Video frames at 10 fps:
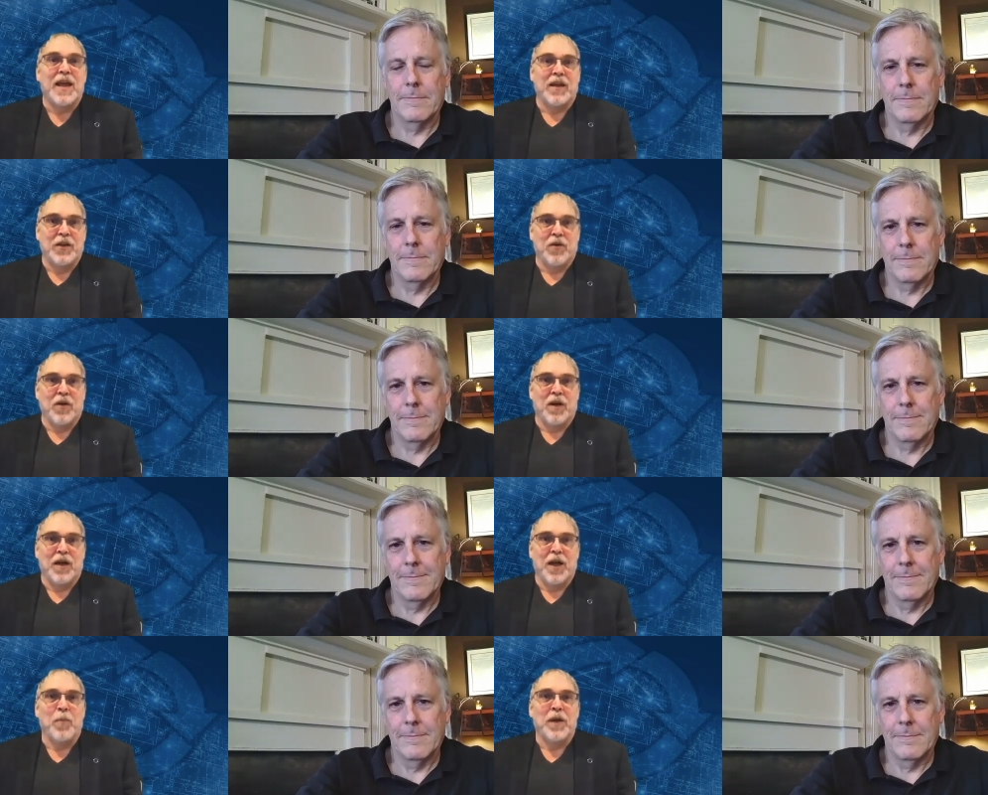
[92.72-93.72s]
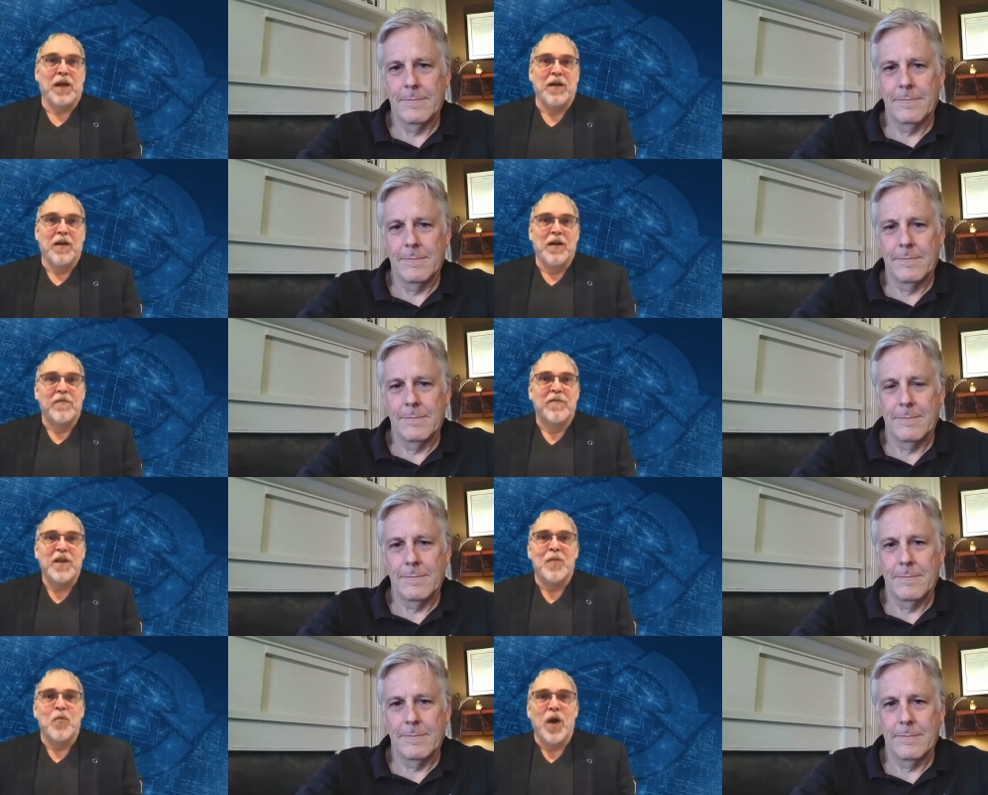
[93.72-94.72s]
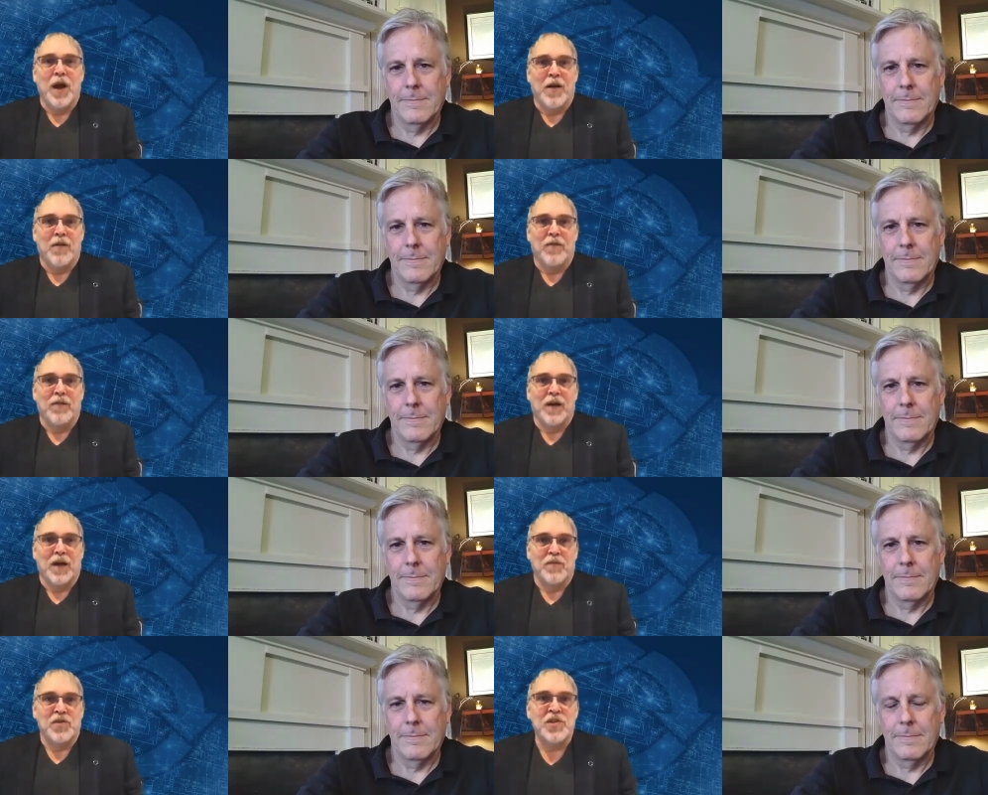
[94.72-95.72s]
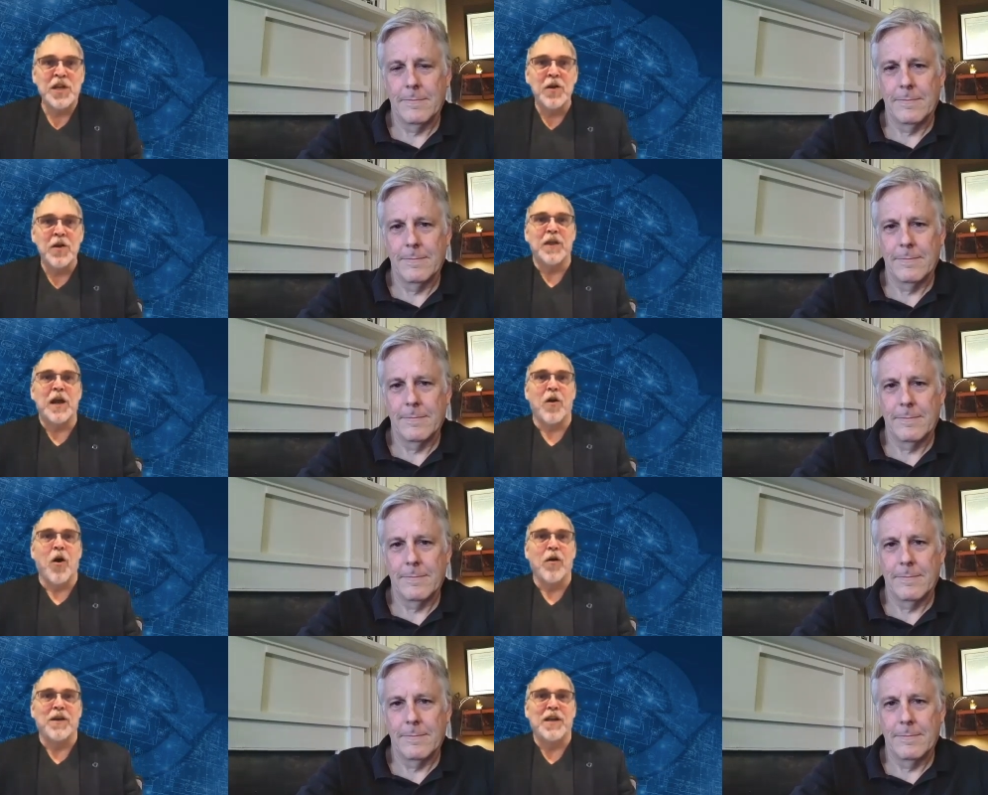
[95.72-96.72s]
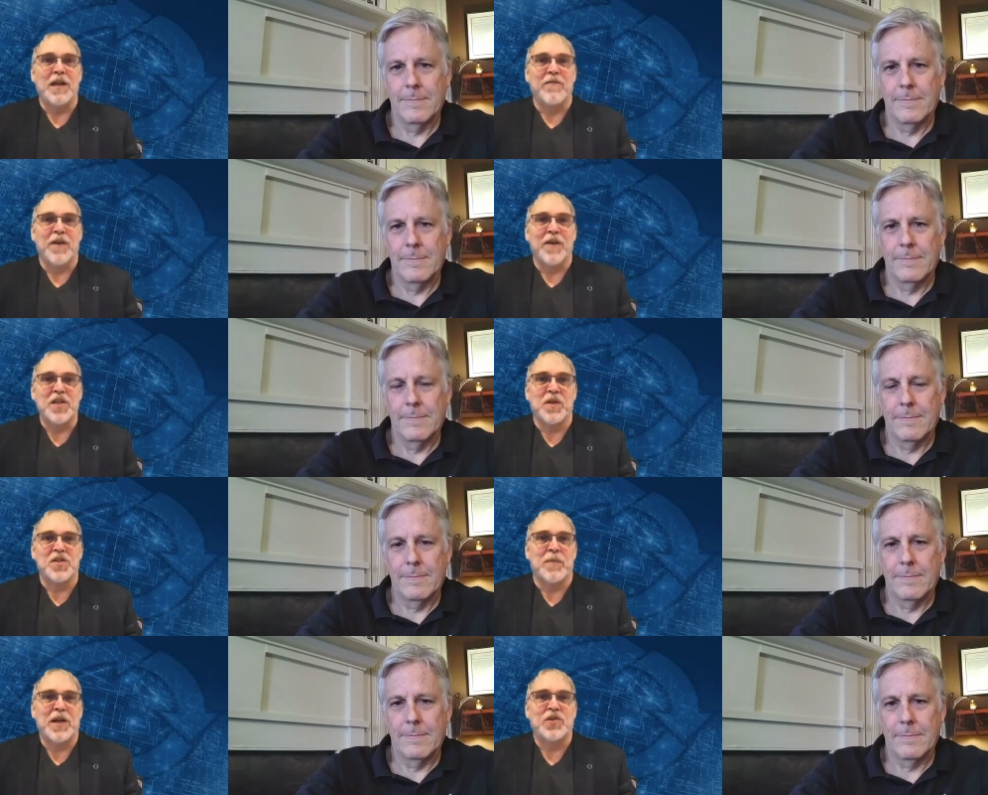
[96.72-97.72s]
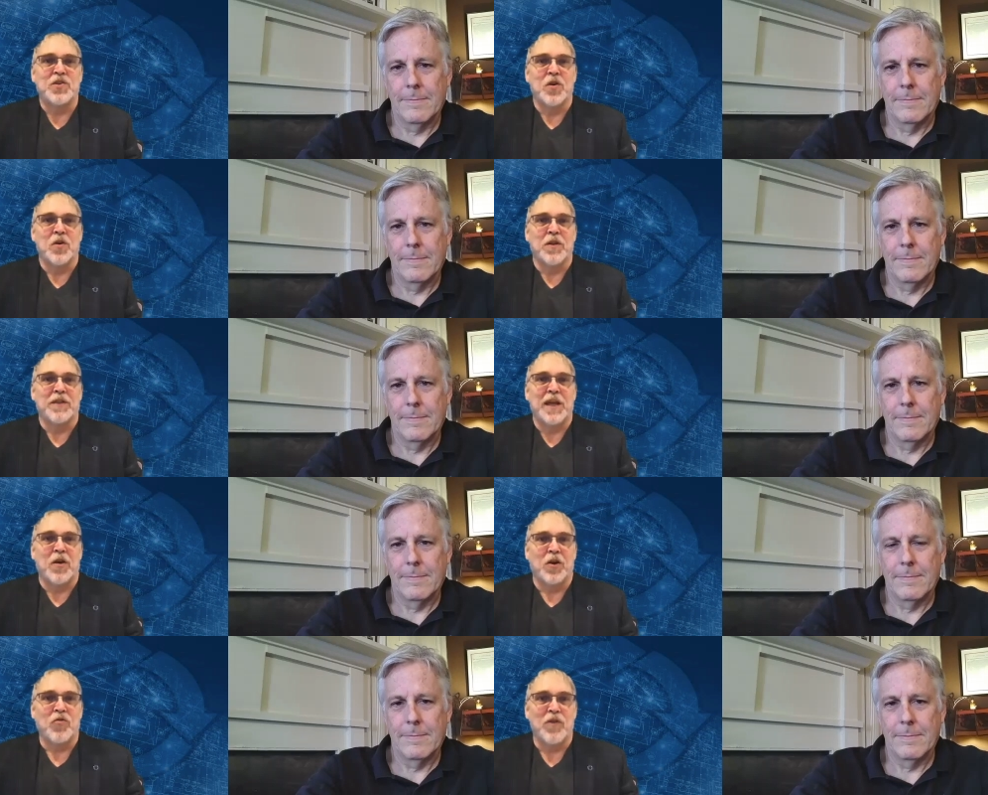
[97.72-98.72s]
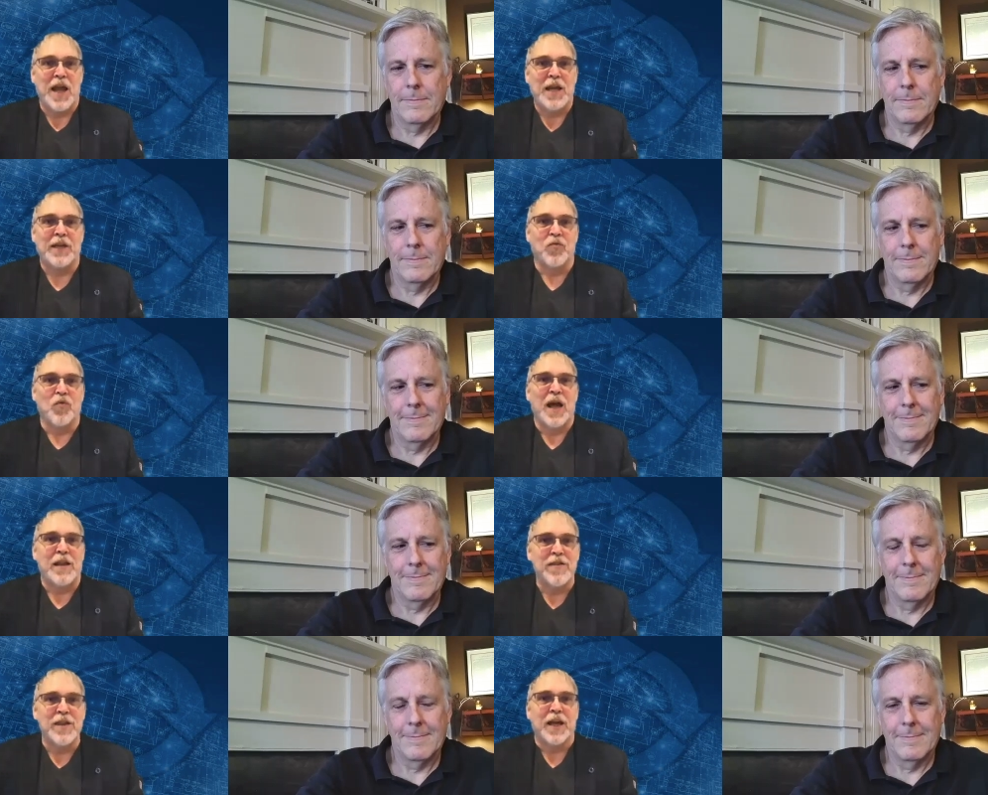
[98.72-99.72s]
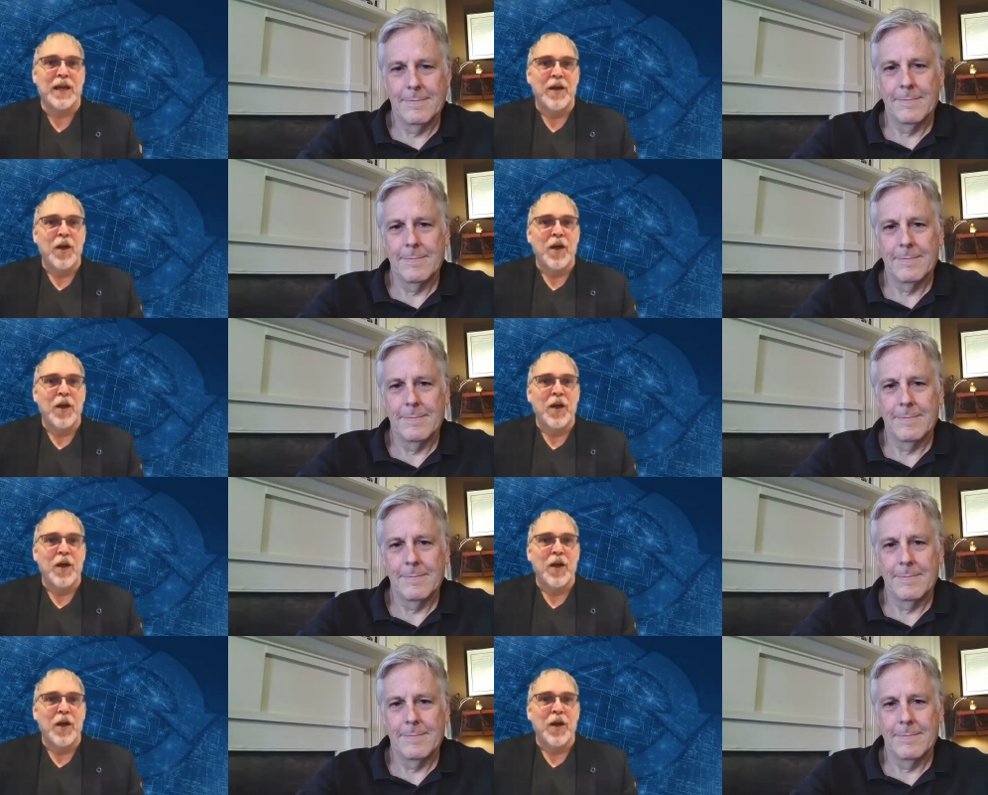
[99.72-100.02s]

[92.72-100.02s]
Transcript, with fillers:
Speaker 1: You're helping VMware steer their R&D investments to make sure that they are creating the right thing.